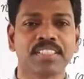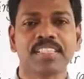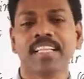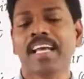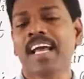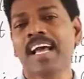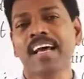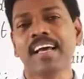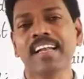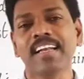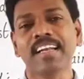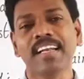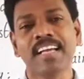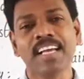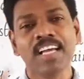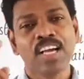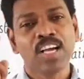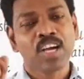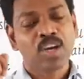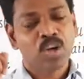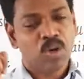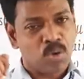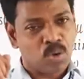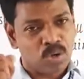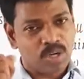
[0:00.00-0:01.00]
There,
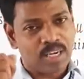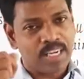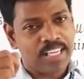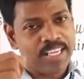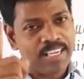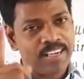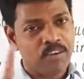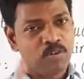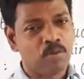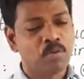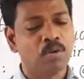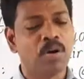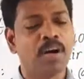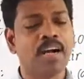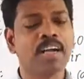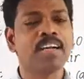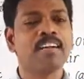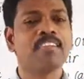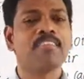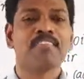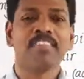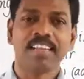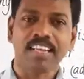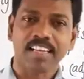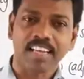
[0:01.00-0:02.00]
only
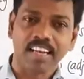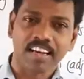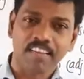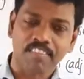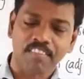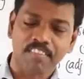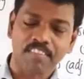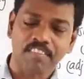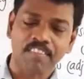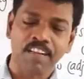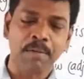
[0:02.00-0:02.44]
one winner will